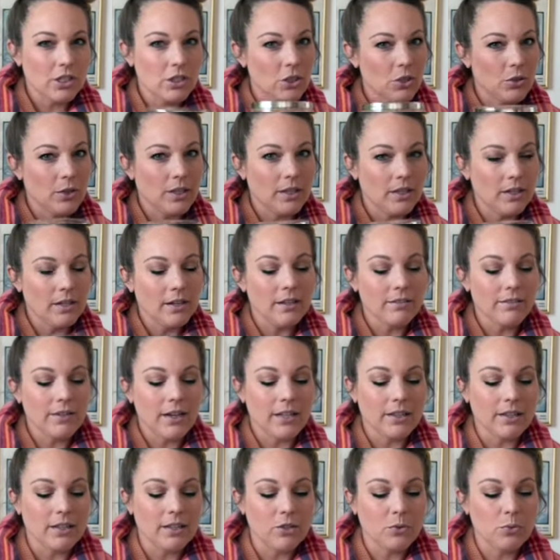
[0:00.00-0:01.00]
so I think I've
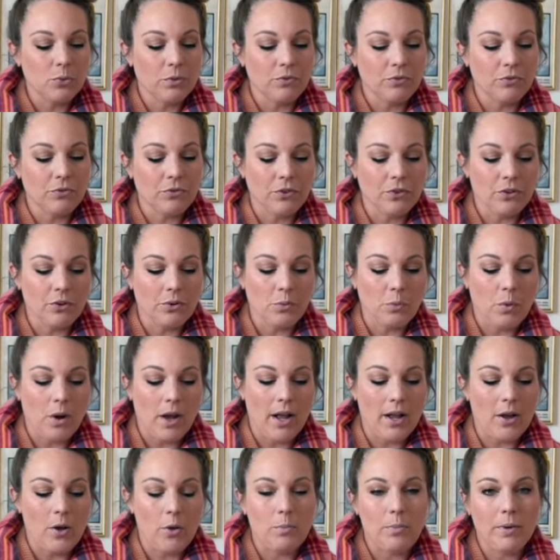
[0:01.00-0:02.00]
had this one for a
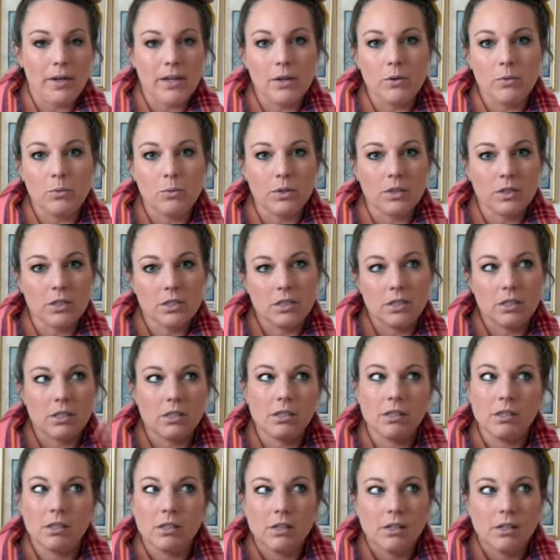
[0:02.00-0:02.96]
while, but it was